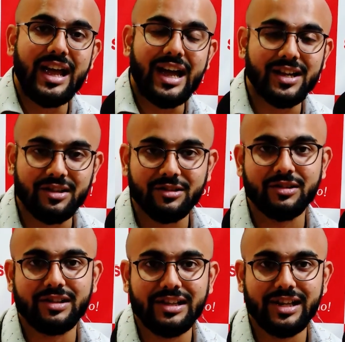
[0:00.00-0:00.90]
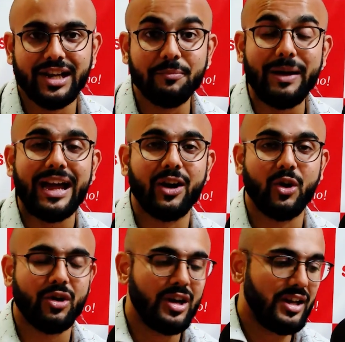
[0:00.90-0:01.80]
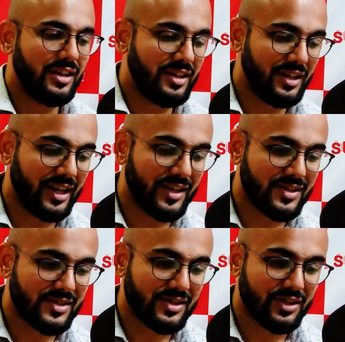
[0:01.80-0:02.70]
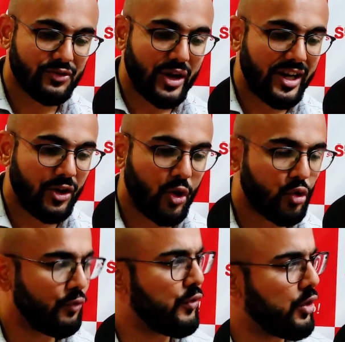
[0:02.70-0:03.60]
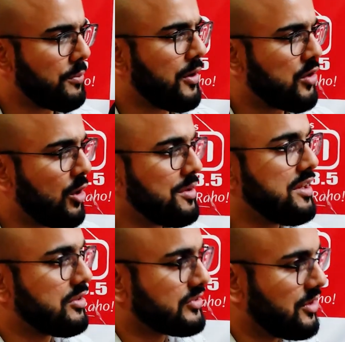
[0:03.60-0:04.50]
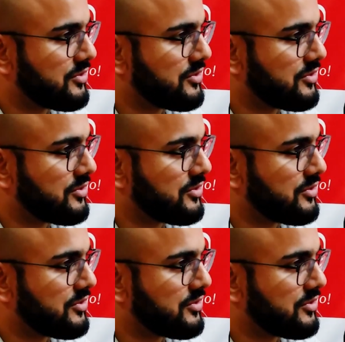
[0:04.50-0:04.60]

and here in Bangalore, he is riding an auto for about how many years now,